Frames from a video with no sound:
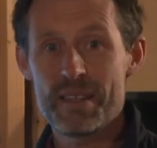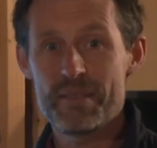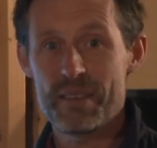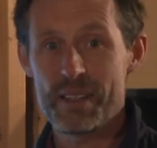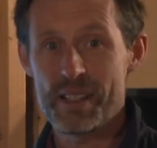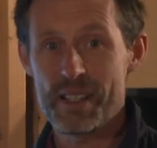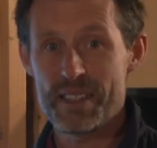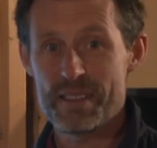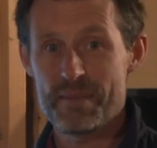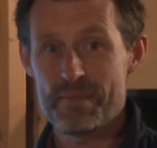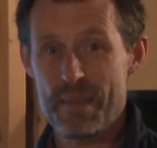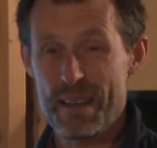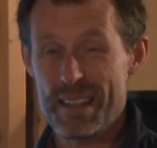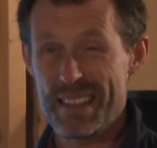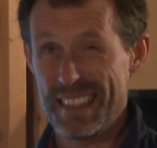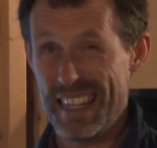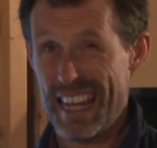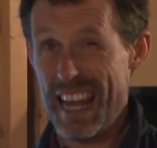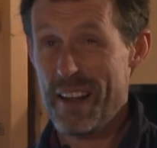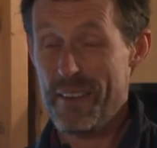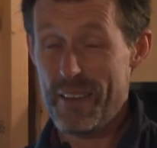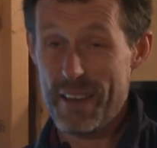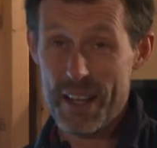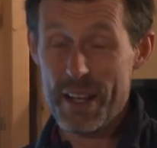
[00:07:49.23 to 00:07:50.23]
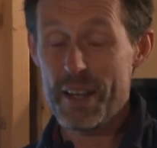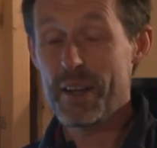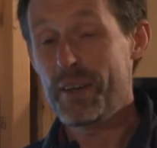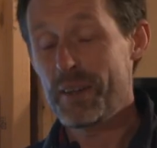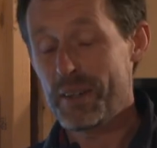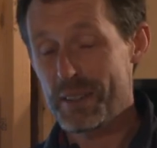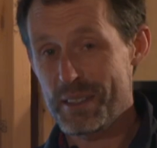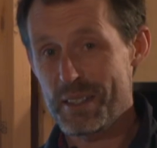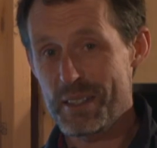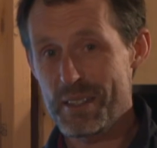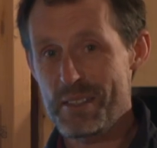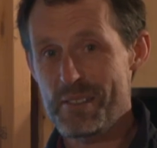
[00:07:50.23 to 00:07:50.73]
which is basically how I got
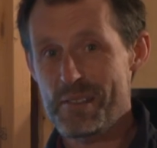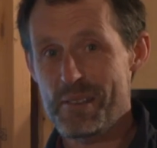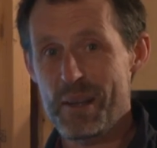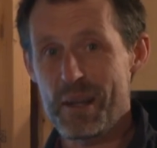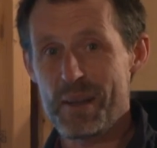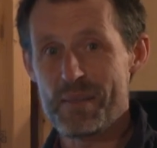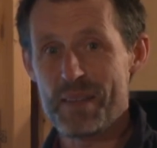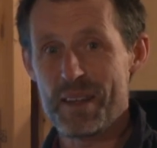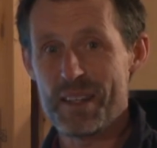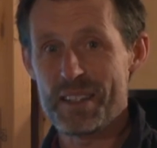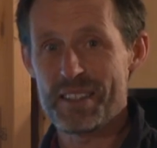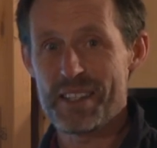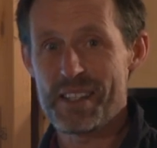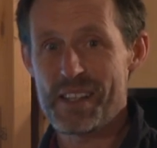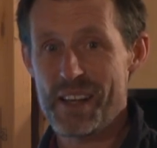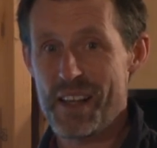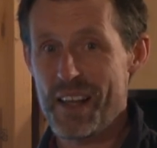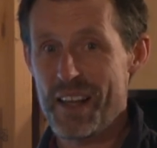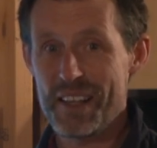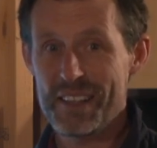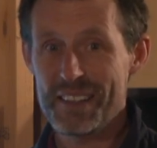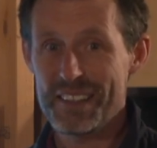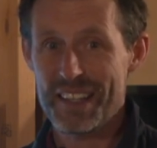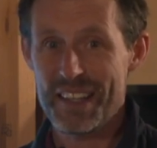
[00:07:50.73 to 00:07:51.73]
hooked on astronomy as a child.